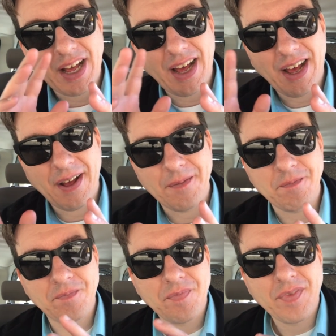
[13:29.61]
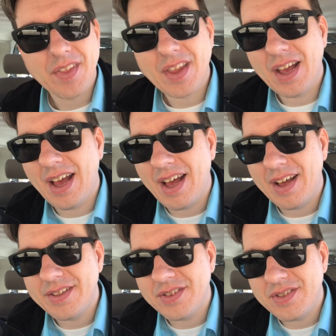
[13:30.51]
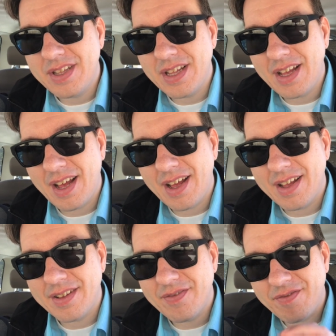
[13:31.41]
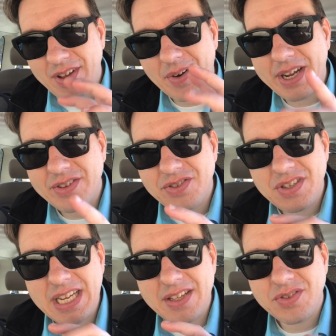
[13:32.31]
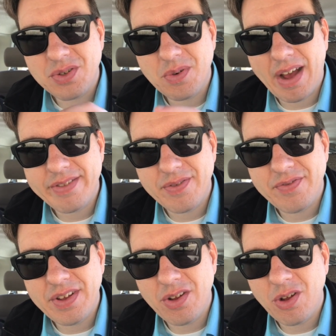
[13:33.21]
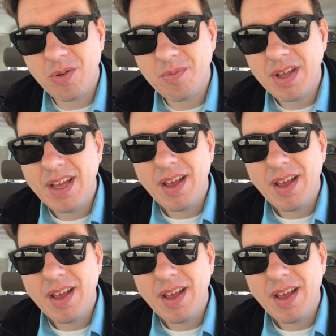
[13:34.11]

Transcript: Um, uh, the uh, various scenes throughout the film,